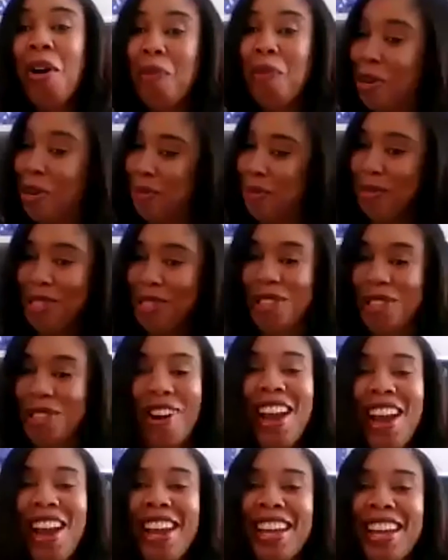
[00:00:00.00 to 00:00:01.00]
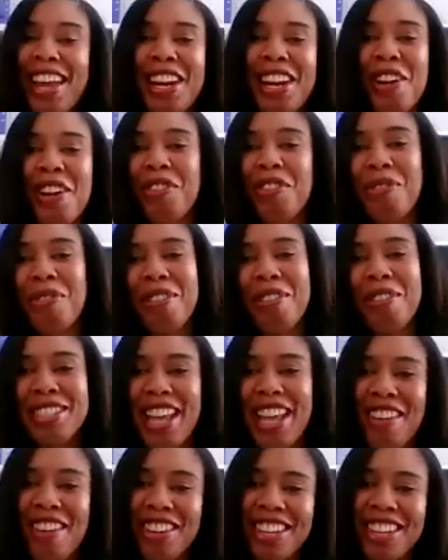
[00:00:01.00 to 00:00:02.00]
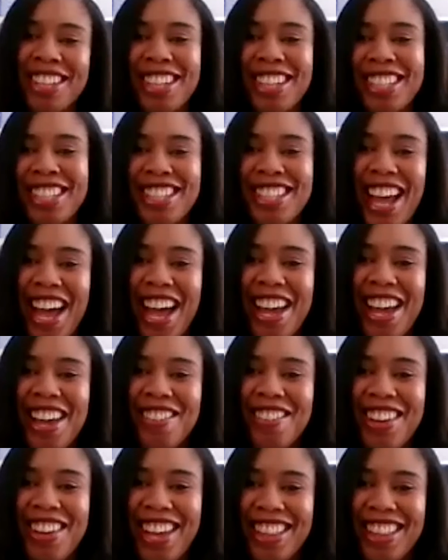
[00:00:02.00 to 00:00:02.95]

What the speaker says: which was great, and everyone was having a good time.